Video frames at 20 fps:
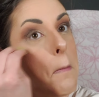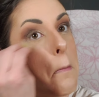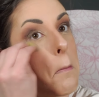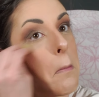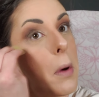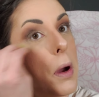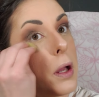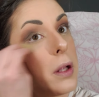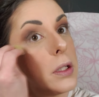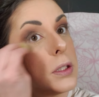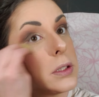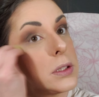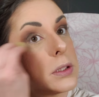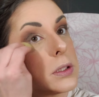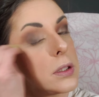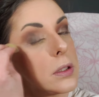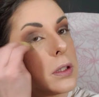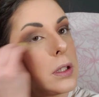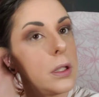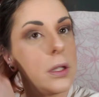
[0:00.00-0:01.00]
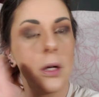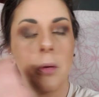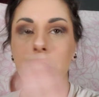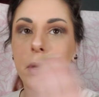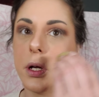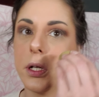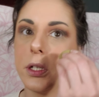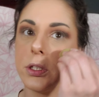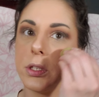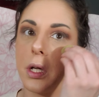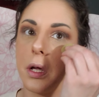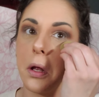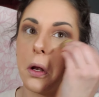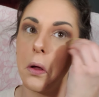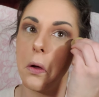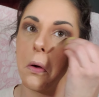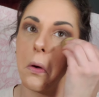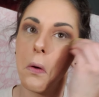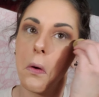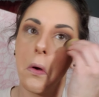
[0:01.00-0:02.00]
Mine is to clean up
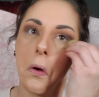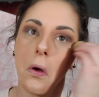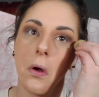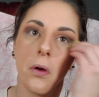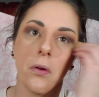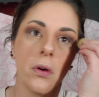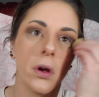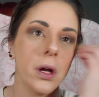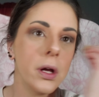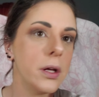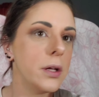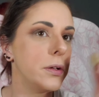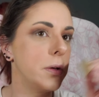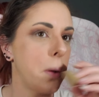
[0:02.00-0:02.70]
eyeshadow, right?